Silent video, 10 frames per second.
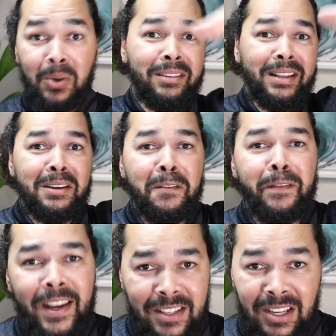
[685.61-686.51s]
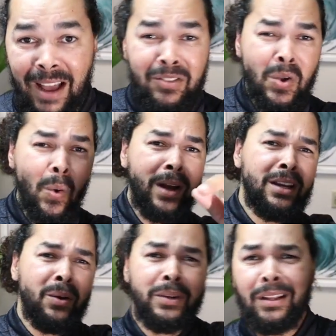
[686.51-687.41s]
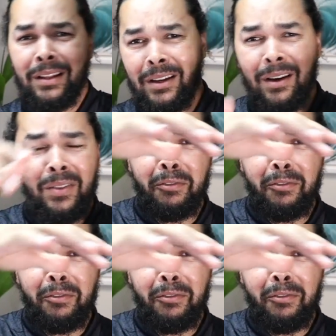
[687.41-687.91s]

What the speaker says: everything in your face and you have no idea where to click on.